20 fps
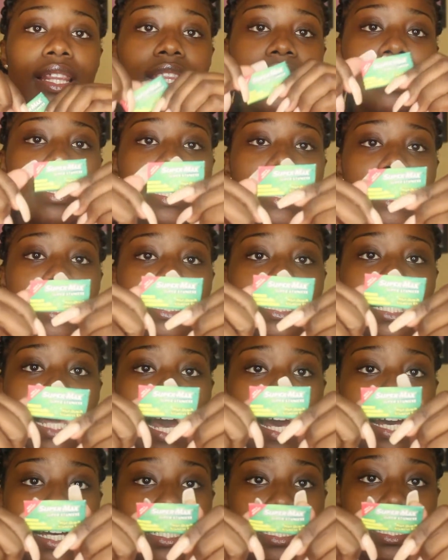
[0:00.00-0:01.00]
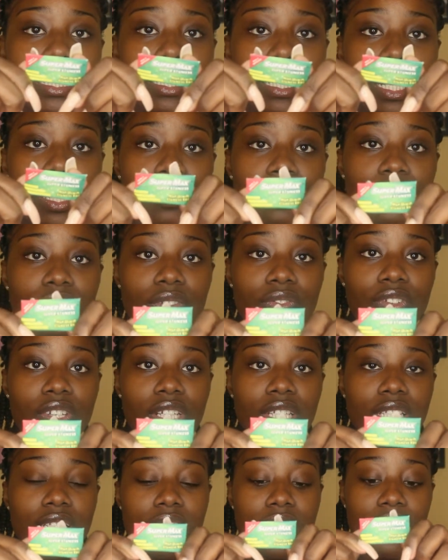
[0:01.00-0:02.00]
These kinds, I don't know if you
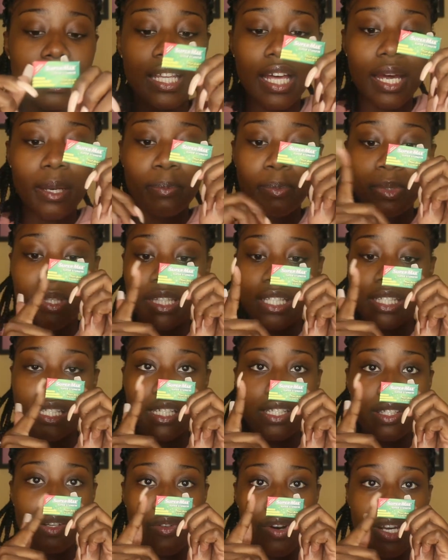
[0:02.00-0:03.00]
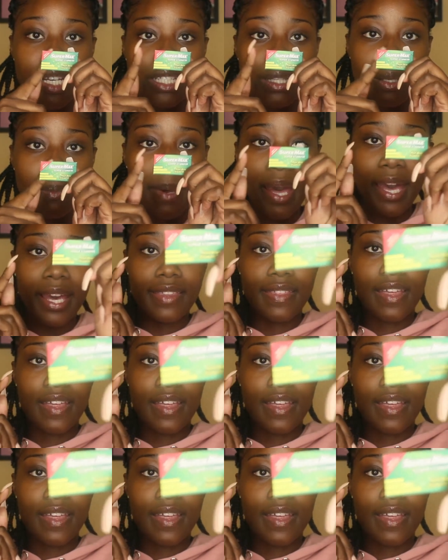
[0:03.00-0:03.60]
can see that, but this is the razor pack